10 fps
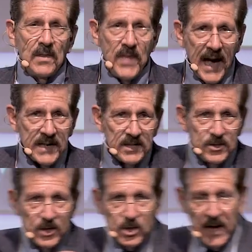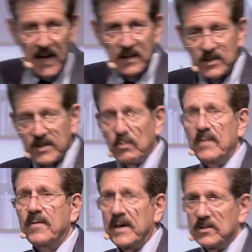That is the challenge that
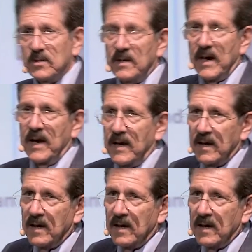we face today.